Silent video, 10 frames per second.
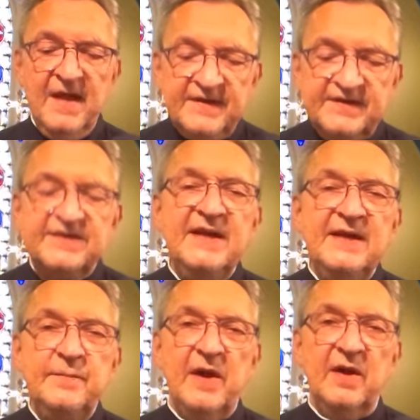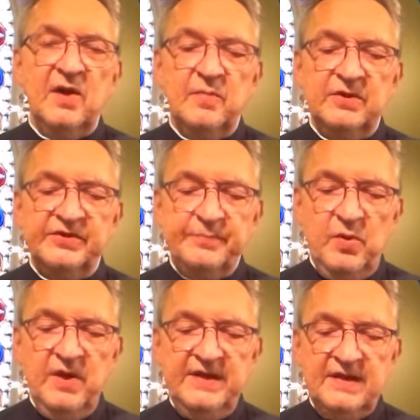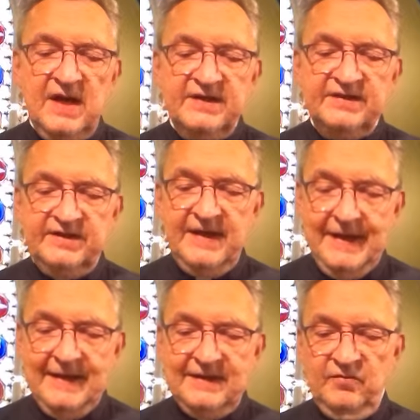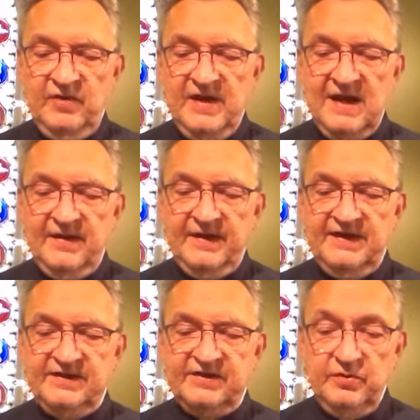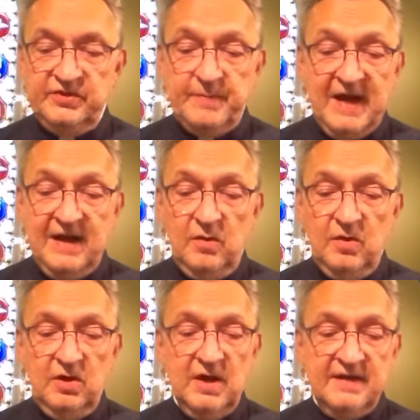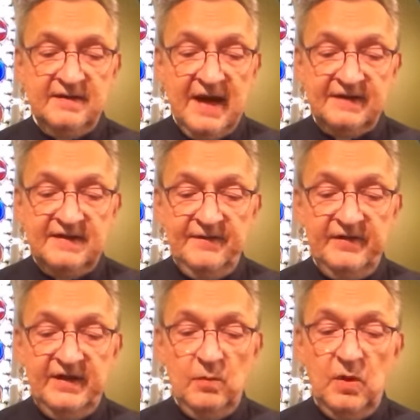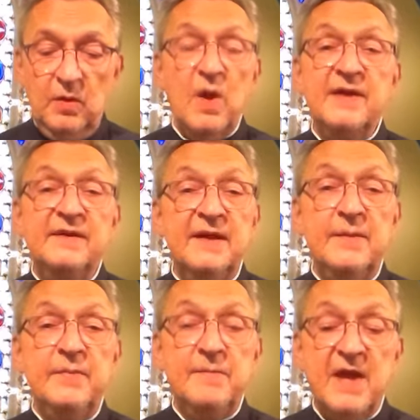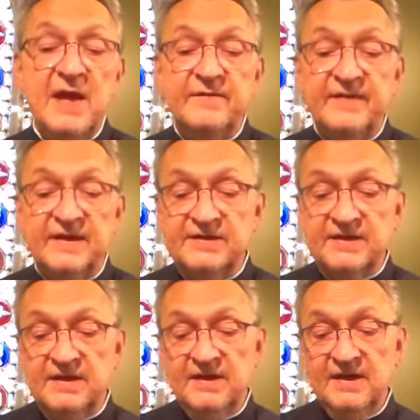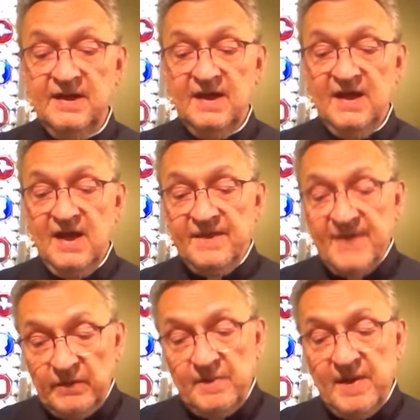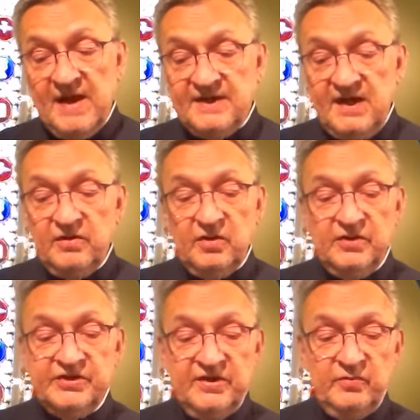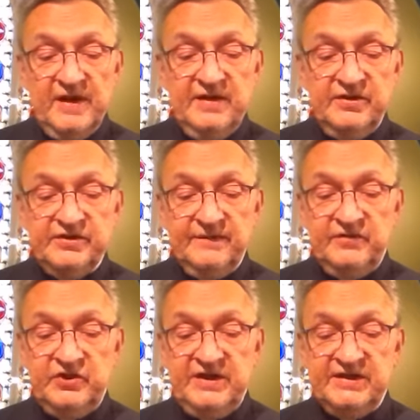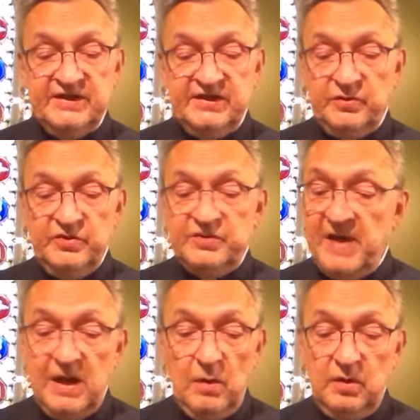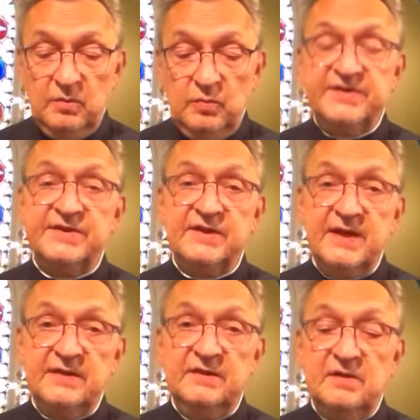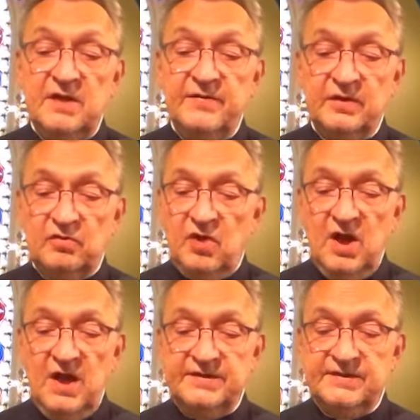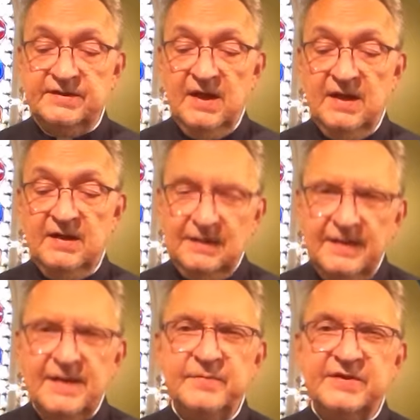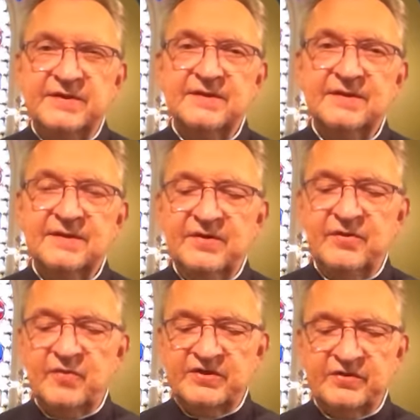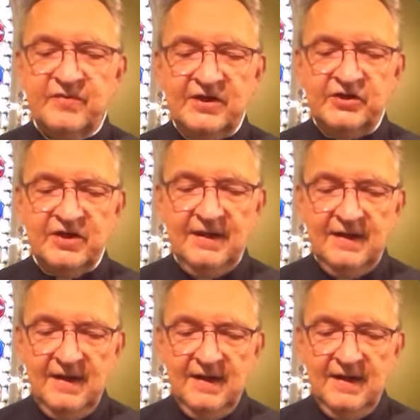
The seed parables point us to hidden realities whose power and activity will one day be manifested. They remind hearers and readers of Jesus, whose power was hidden on the cross, glimpsed in the resurrection,